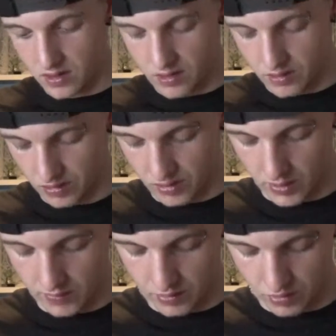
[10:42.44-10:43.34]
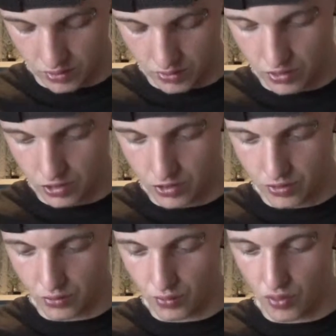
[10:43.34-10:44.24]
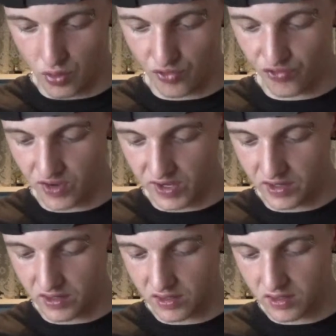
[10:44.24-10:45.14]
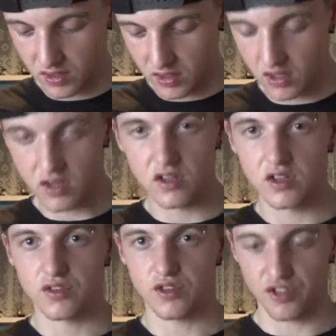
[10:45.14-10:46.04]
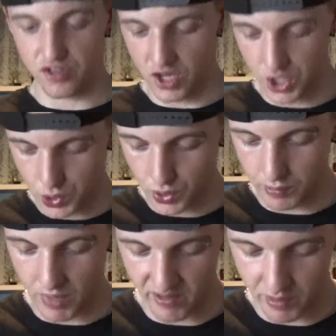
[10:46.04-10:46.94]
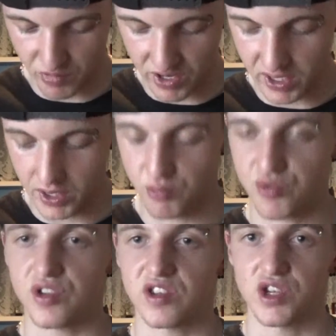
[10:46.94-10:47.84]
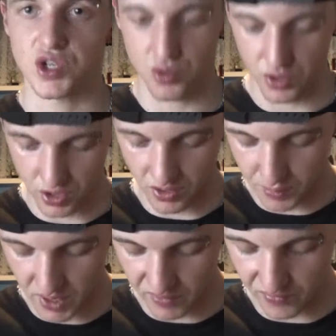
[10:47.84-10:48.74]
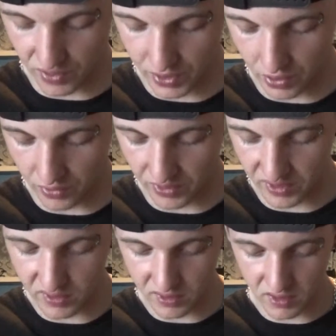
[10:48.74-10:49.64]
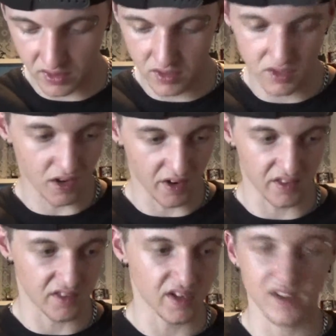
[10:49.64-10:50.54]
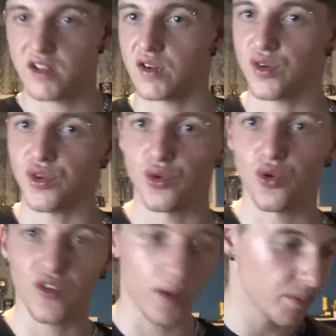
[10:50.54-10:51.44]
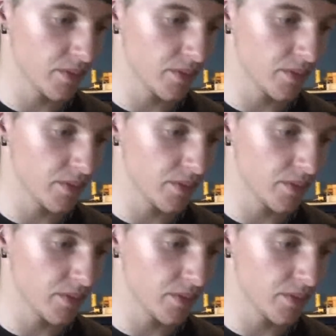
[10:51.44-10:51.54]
just go over to Google or Flickr, just search Crew Mary brake, and I'm pretty sure you'll be able to find it on there, because it sticks out like a sore thumb